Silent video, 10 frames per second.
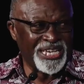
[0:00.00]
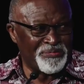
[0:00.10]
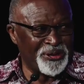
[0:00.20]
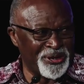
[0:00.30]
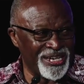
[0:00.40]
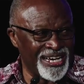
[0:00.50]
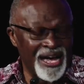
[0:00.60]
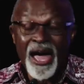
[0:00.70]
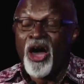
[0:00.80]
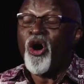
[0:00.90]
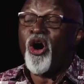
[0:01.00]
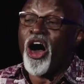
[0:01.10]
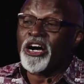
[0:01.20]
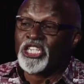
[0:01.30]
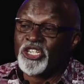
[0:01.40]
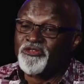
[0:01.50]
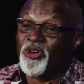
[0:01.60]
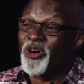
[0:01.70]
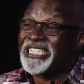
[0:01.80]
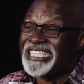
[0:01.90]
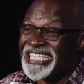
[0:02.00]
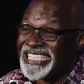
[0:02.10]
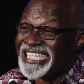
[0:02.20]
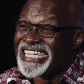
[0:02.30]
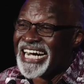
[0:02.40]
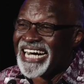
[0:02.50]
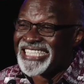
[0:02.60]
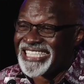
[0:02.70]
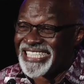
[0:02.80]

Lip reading: keep going? Oxford didn't catch